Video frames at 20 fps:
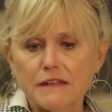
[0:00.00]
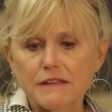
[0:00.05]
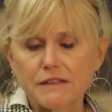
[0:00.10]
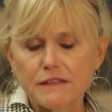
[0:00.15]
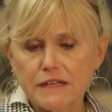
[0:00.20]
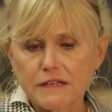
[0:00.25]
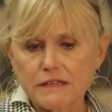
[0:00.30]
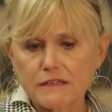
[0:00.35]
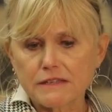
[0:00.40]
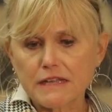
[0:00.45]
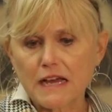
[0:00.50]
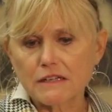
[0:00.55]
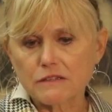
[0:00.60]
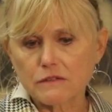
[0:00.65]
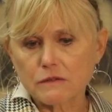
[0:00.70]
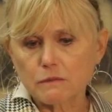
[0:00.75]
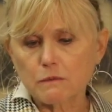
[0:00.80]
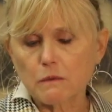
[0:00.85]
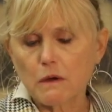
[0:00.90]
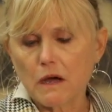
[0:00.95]
And I think
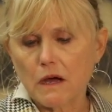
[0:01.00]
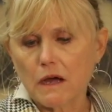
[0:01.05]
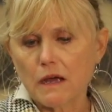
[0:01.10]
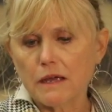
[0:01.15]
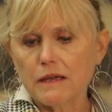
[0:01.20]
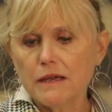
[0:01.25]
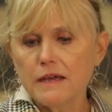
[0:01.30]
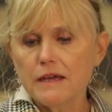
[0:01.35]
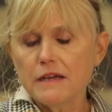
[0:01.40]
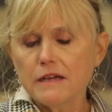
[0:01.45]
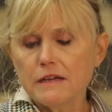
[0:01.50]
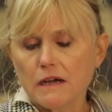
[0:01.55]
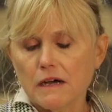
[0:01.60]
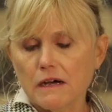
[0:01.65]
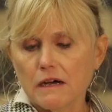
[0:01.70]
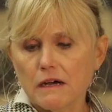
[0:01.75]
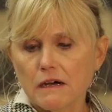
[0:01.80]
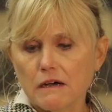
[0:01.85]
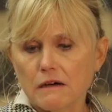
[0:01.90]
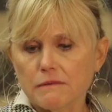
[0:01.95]
that's why
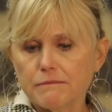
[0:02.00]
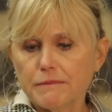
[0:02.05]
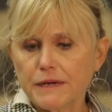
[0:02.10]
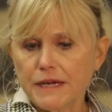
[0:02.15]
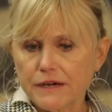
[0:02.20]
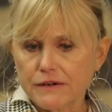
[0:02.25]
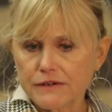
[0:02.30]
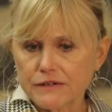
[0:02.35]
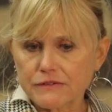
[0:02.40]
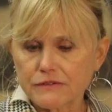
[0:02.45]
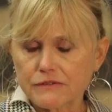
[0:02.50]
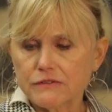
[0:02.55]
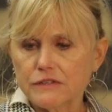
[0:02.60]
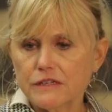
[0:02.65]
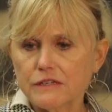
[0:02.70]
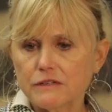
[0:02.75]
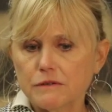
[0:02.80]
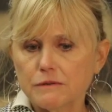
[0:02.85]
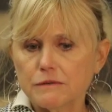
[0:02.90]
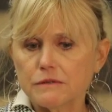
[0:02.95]

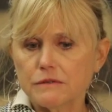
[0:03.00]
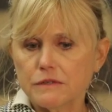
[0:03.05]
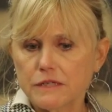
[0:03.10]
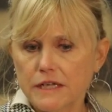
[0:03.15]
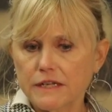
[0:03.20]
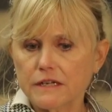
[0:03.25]
parents need to